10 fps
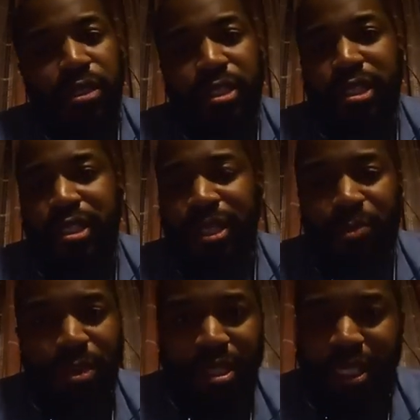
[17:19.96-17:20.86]

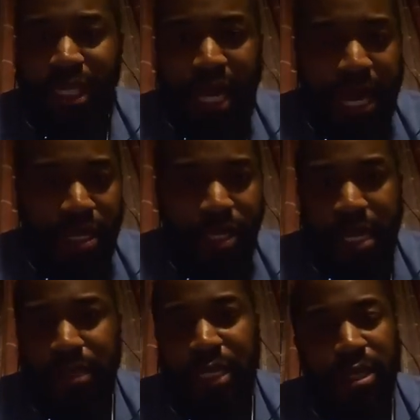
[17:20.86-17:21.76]
slipping and sliding
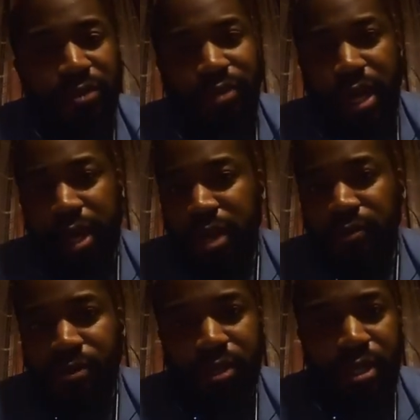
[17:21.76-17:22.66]
down
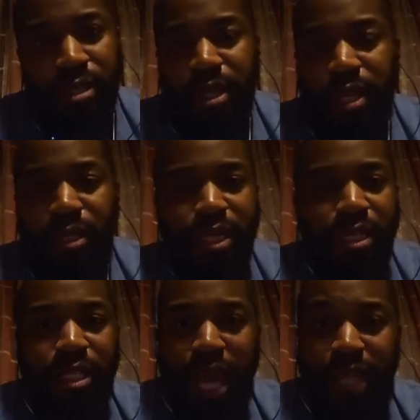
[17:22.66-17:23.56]
95 and
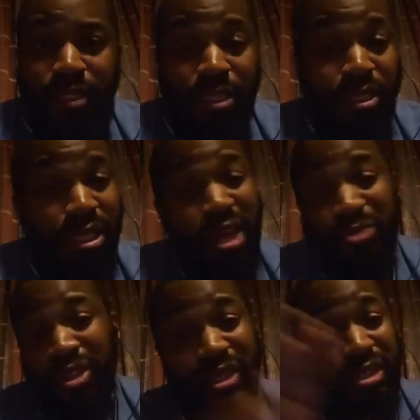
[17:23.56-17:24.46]
getting in accident.
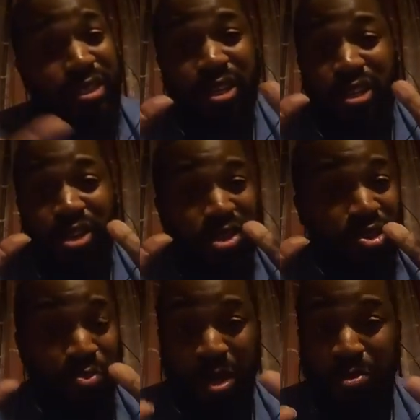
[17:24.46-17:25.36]
Because
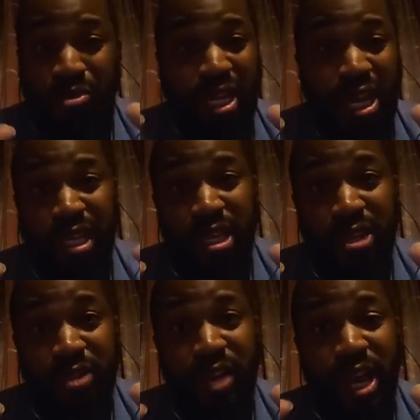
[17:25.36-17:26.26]
you people that I
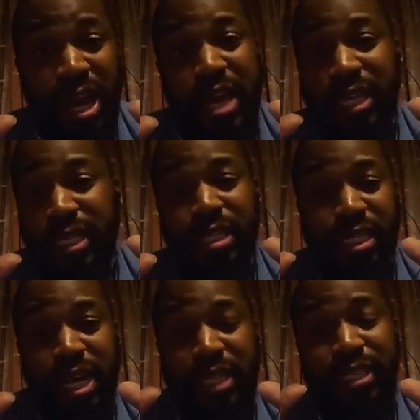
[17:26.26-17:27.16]
love, I could
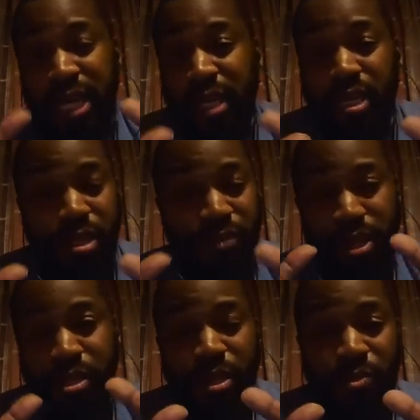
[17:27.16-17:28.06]
not take it if
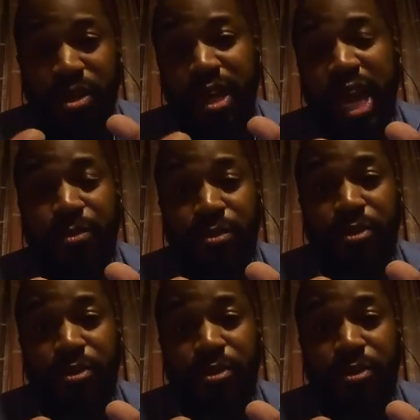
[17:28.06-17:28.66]
anything were to happen